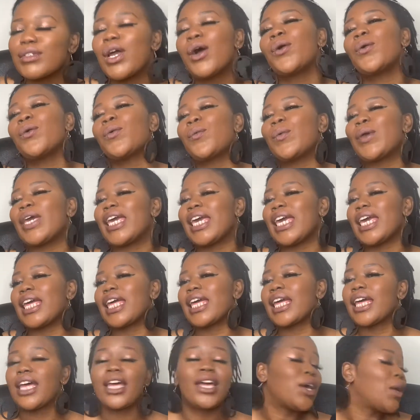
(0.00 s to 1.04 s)
we here.
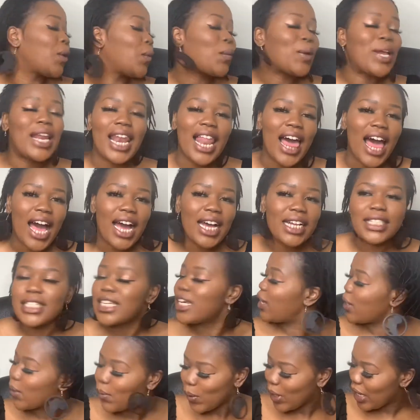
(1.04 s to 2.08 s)
We locked,
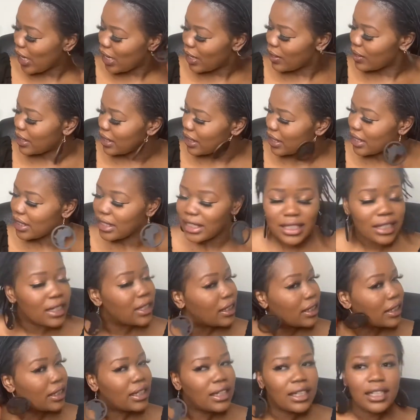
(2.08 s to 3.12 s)
we loaded.
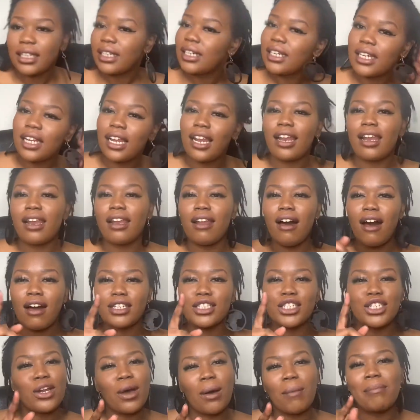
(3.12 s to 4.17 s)

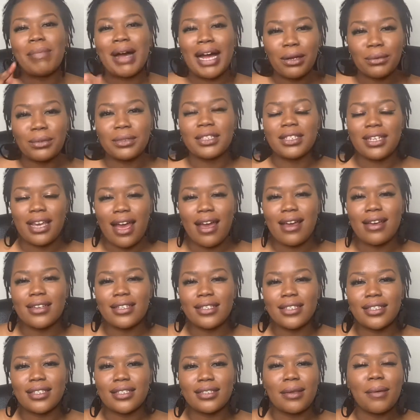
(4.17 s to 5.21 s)
Locked, not bound, guys.
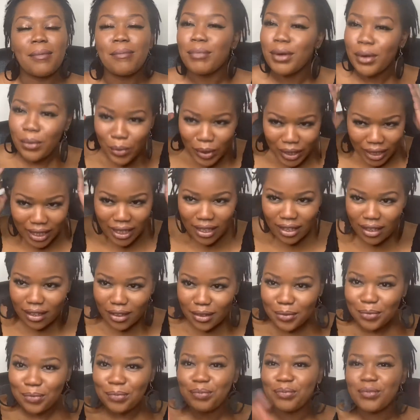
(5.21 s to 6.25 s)
But we here.
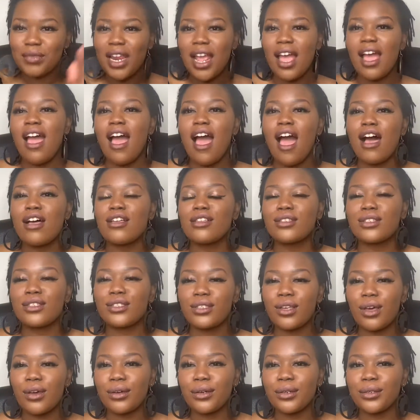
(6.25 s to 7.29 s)

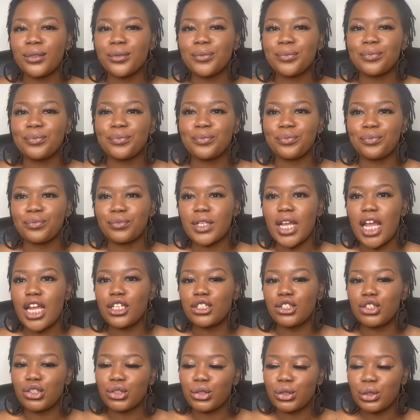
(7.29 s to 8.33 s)
So, in
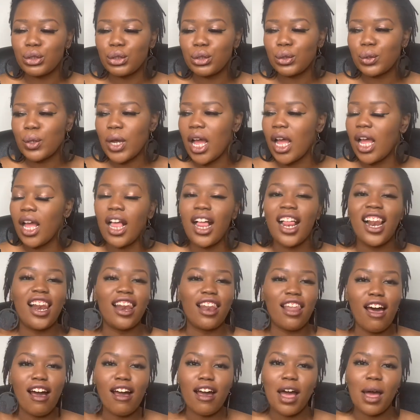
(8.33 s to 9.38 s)
true
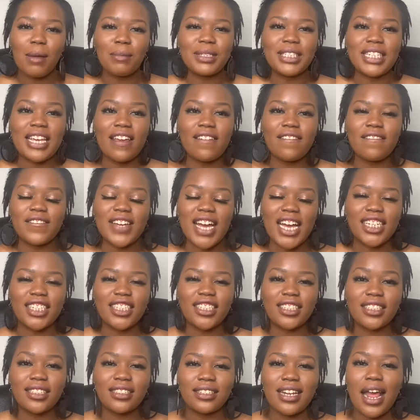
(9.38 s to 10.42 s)
lock update
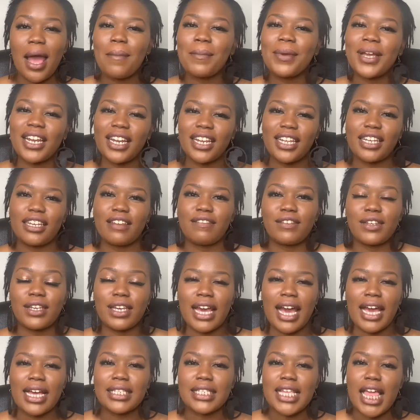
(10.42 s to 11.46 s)
fashion, I'm gonna give you
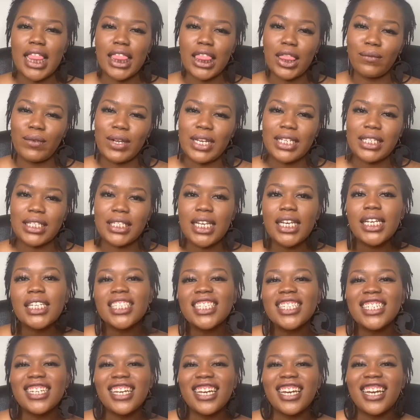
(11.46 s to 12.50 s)
guys a
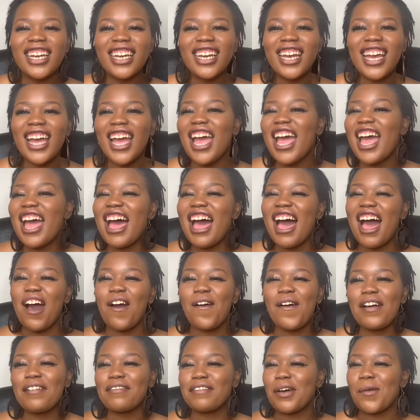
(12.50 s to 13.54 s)
360.
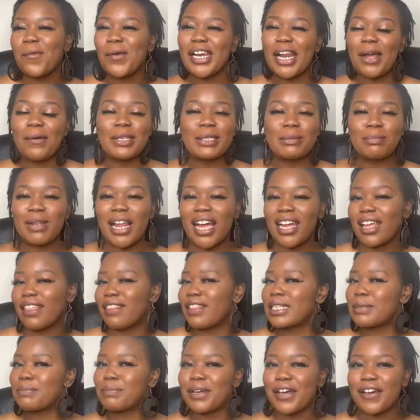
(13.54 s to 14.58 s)
However, when I was planning
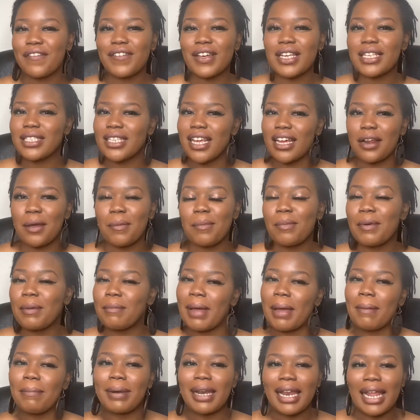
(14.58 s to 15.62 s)
this perfect setup with my
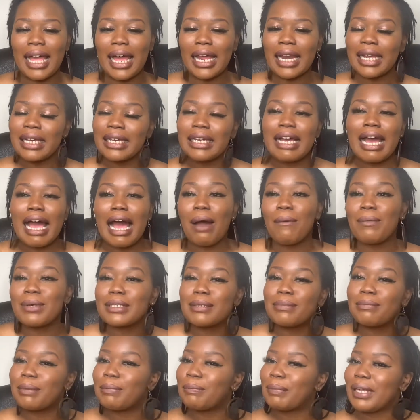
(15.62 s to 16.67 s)
plan, I
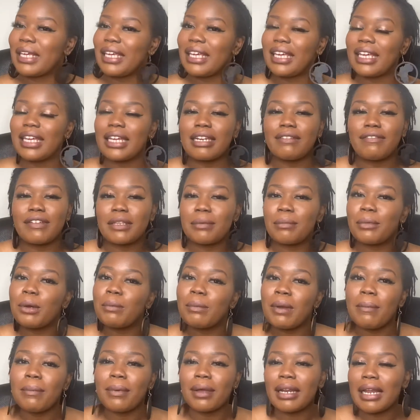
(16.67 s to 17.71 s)
wasn't prepared for the
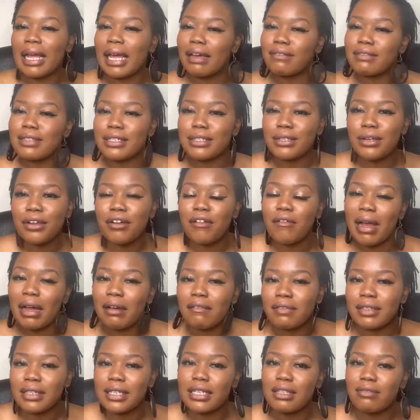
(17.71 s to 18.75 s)
moment I'm gonna have to turn around
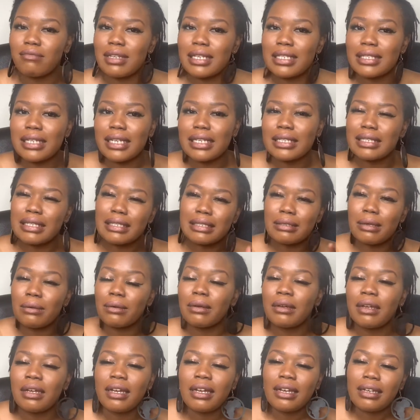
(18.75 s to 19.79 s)
for the 360. So
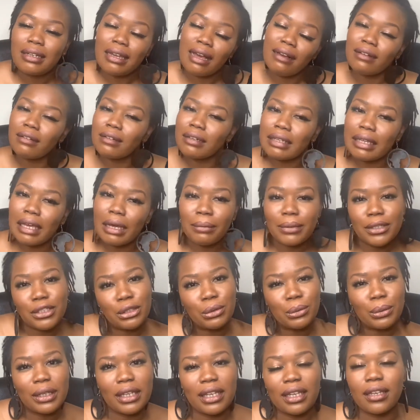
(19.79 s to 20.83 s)
y'all gonna get what you
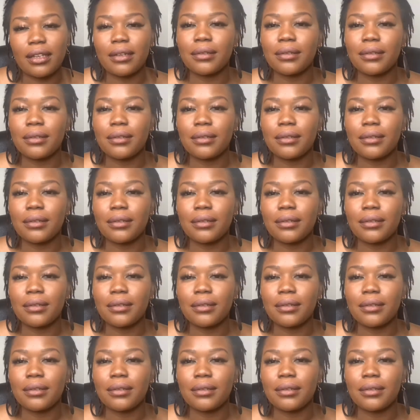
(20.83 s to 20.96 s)
get.